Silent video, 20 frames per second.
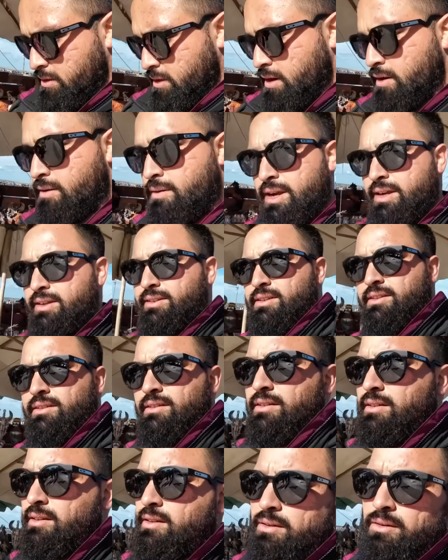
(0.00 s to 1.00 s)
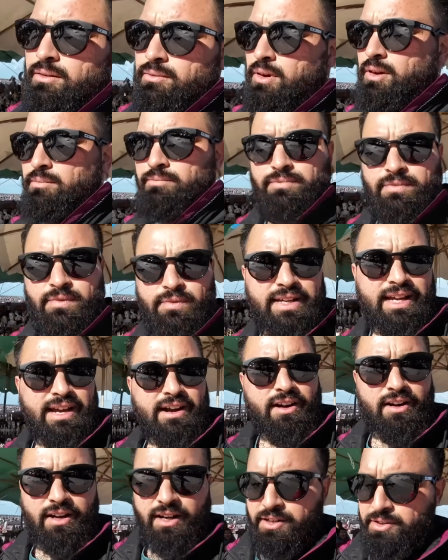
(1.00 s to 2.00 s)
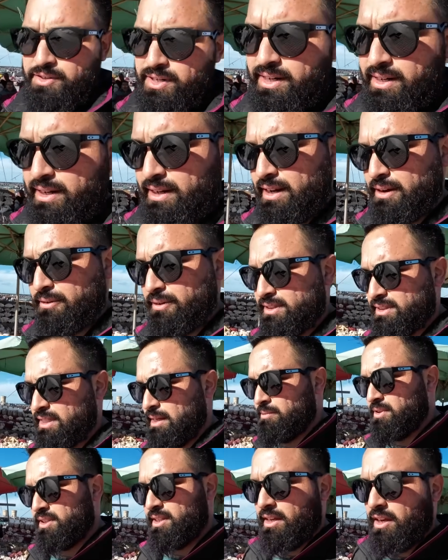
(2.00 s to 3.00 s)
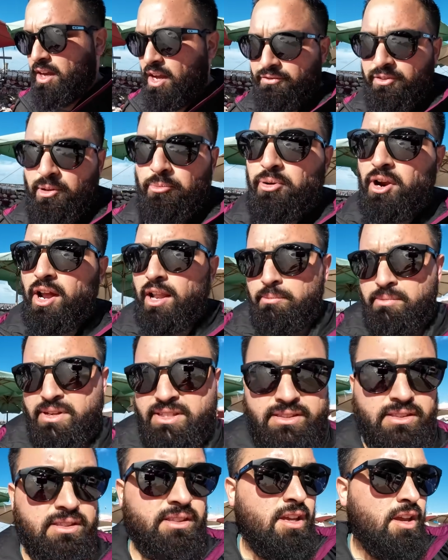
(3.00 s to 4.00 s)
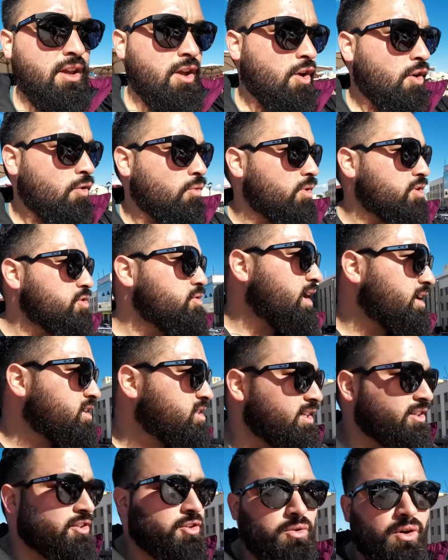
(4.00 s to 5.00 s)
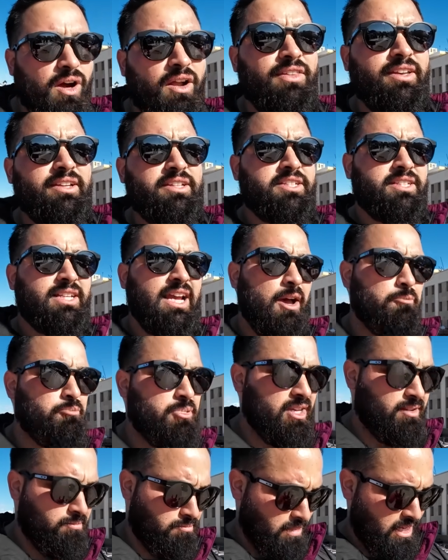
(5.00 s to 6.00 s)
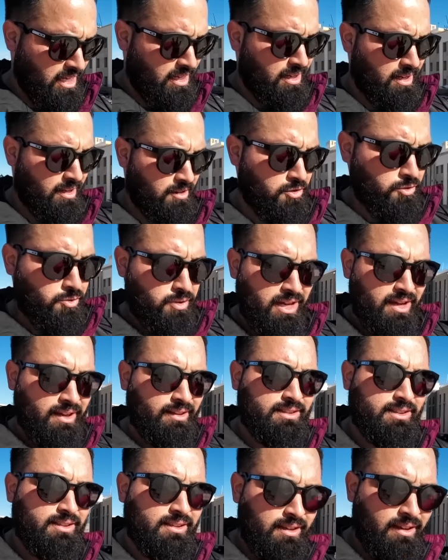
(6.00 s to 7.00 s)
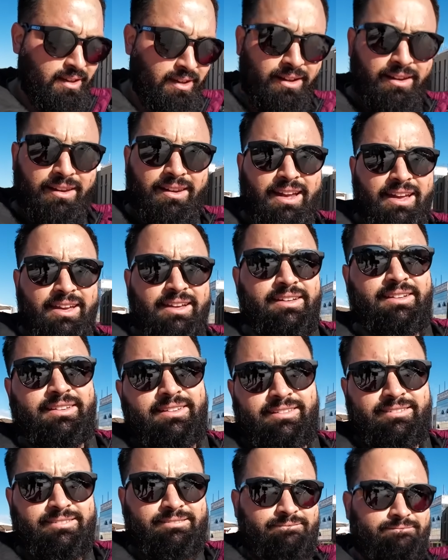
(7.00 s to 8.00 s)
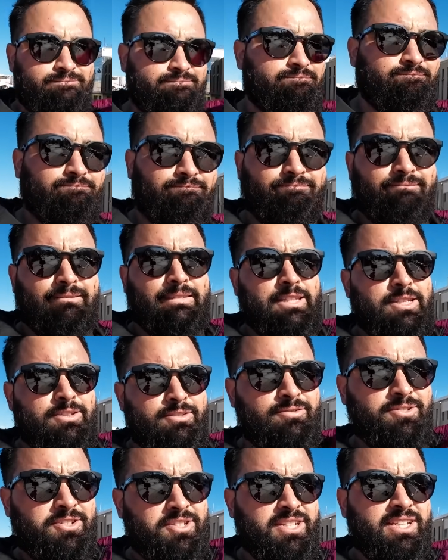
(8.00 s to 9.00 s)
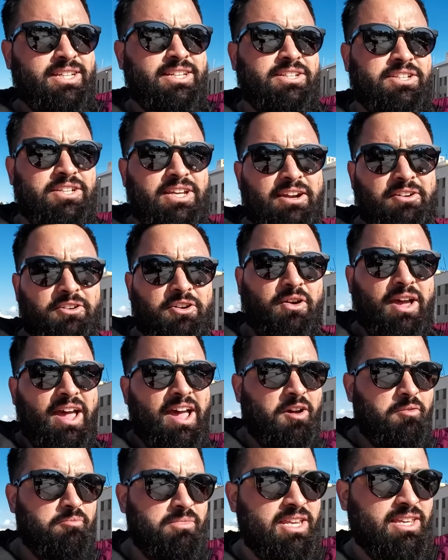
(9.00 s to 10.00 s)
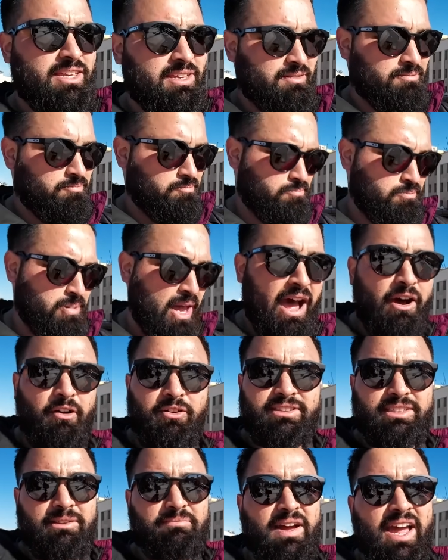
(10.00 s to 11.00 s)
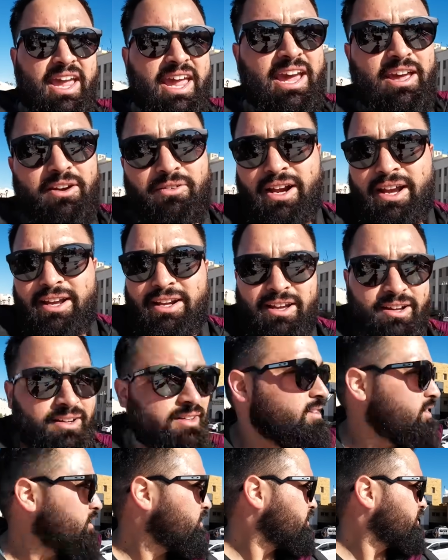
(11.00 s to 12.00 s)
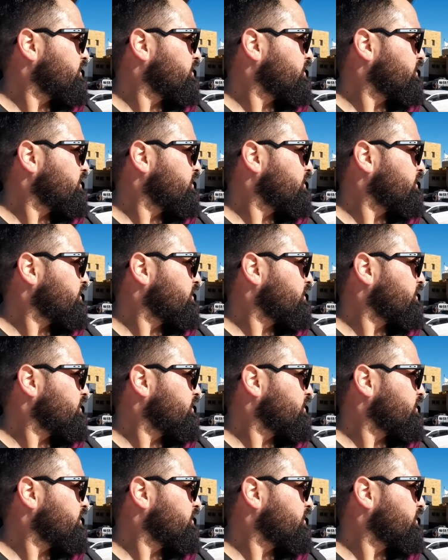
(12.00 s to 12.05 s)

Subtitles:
All right. Well, we got our 100, and now it's time to take off. The problem is when you actually do all this shopping, man, you got, like, sheesh, I don't know how many pounds in my hand right now.